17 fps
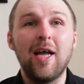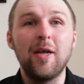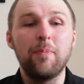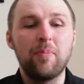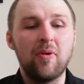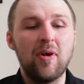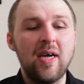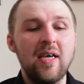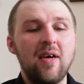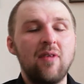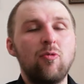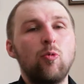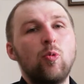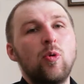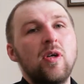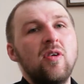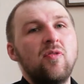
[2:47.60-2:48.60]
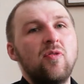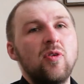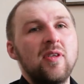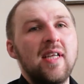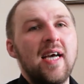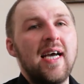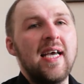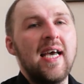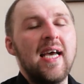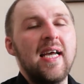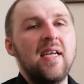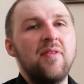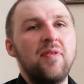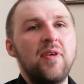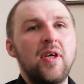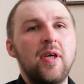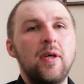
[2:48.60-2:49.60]
And I pray you have a wonderful day
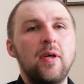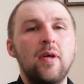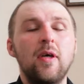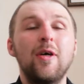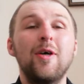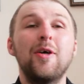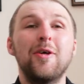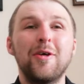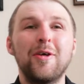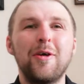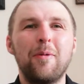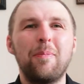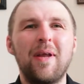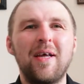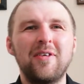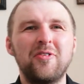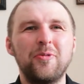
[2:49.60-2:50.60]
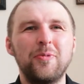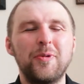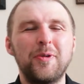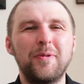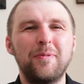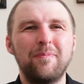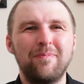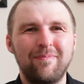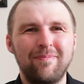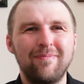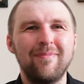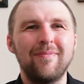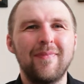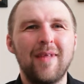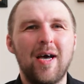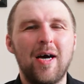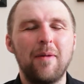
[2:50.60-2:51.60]
ahead of you. God bless you all.
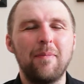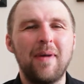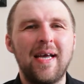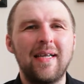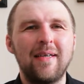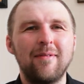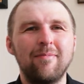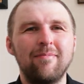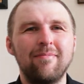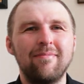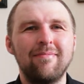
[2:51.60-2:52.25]
Amen.